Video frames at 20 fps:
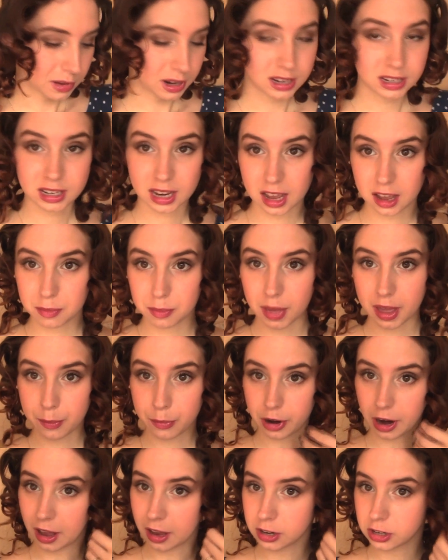I'm going to take my
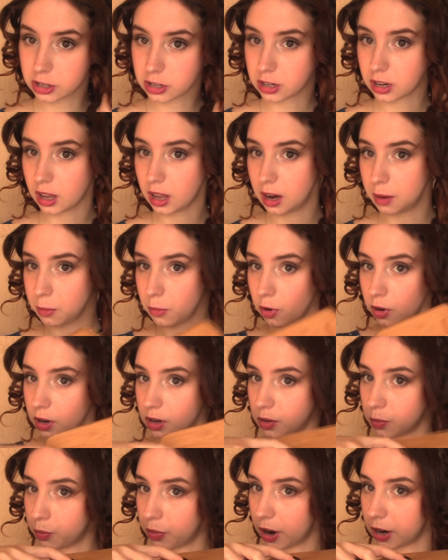brush and I'm
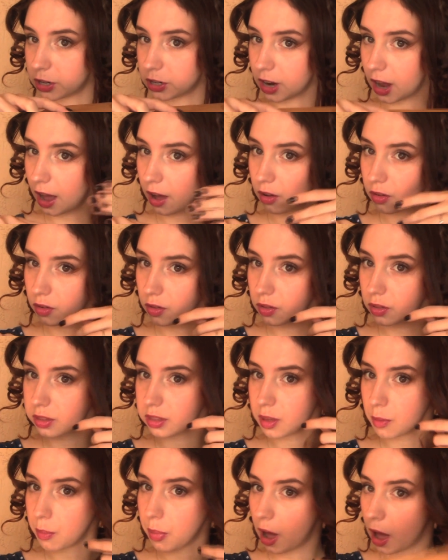going to brush out
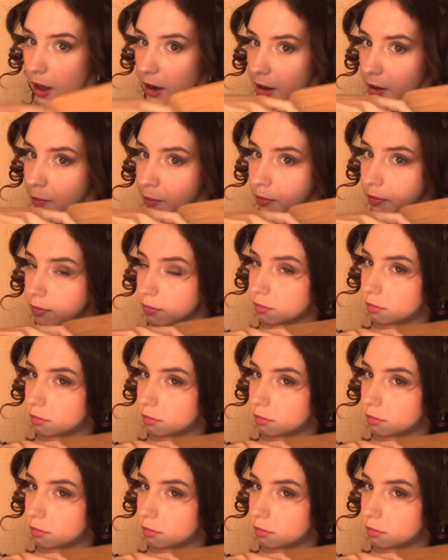the bottom